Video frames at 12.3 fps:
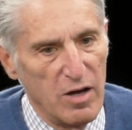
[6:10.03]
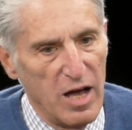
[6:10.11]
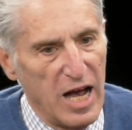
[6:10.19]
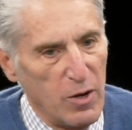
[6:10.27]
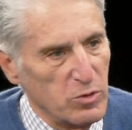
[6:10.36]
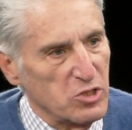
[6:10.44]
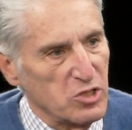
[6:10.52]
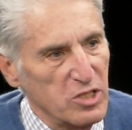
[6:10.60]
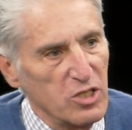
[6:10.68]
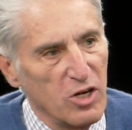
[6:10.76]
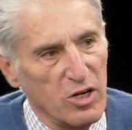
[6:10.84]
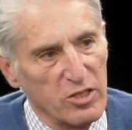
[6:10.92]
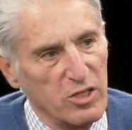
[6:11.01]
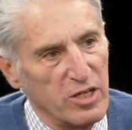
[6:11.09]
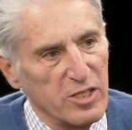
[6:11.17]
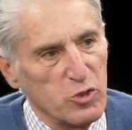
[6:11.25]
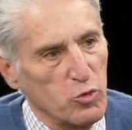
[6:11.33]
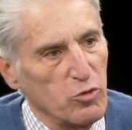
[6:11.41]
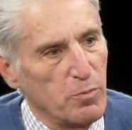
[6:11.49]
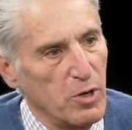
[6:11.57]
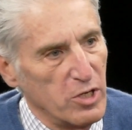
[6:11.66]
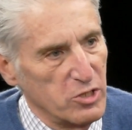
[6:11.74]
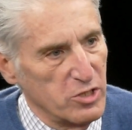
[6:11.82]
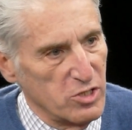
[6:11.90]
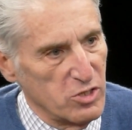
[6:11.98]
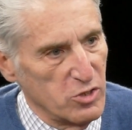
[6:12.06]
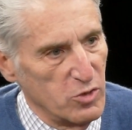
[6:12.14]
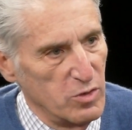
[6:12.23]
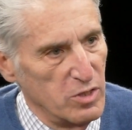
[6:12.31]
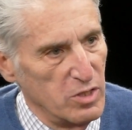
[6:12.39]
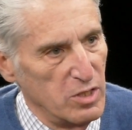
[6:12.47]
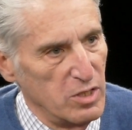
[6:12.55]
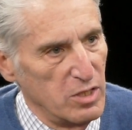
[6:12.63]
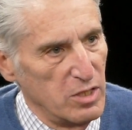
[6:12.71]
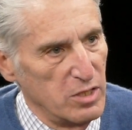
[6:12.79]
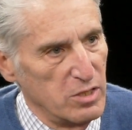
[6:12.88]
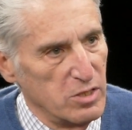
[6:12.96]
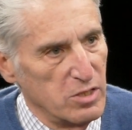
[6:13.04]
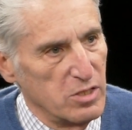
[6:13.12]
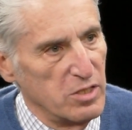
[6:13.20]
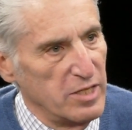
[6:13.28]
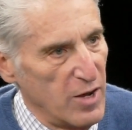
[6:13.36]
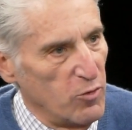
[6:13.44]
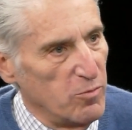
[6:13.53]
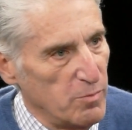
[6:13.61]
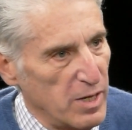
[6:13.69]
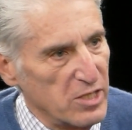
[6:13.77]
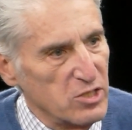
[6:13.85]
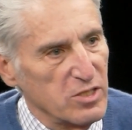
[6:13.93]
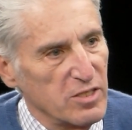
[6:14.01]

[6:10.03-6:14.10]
Our synagogue, Young Israel Parkchester, is now a mosque.